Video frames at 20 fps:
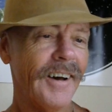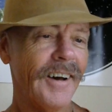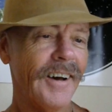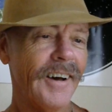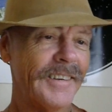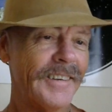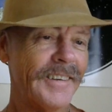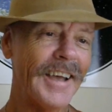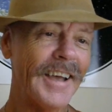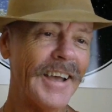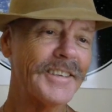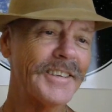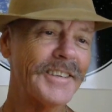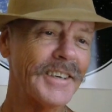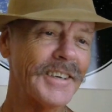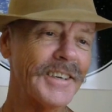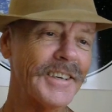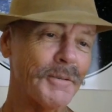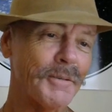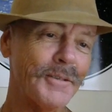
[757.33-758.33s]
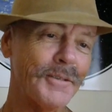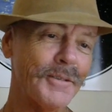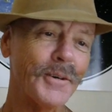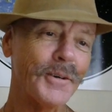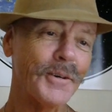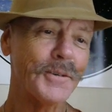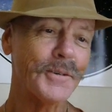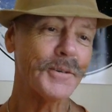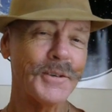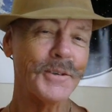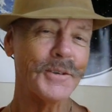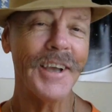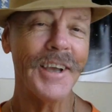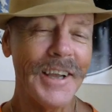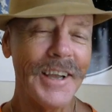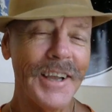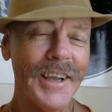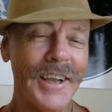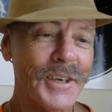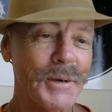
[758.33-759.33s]
Dancing reverses
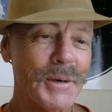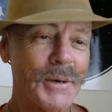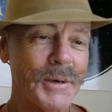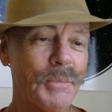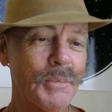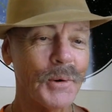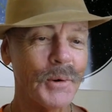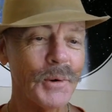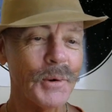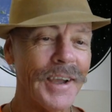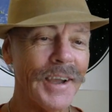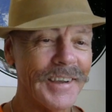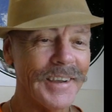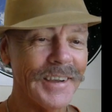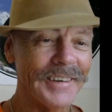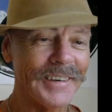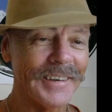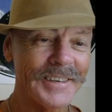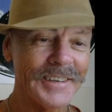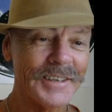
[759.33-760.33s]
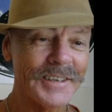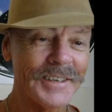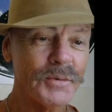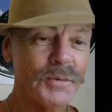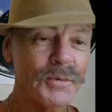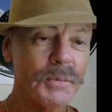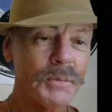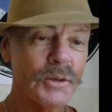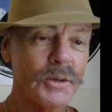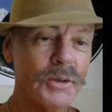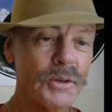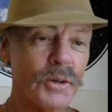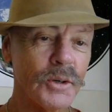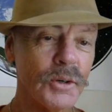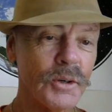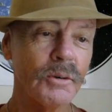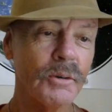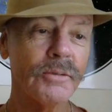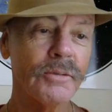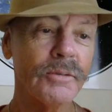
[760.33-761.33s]
aging brain. This is from the
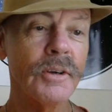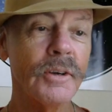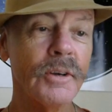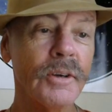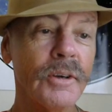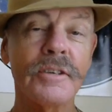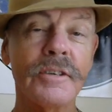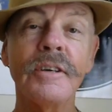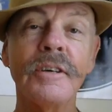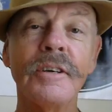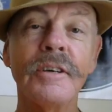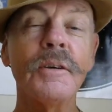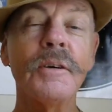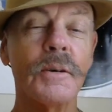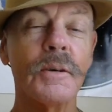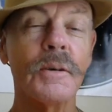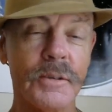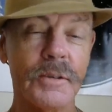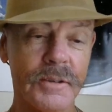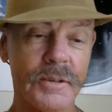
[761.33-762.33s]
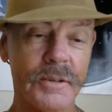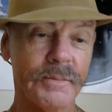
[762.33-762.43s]
journal Frontiers.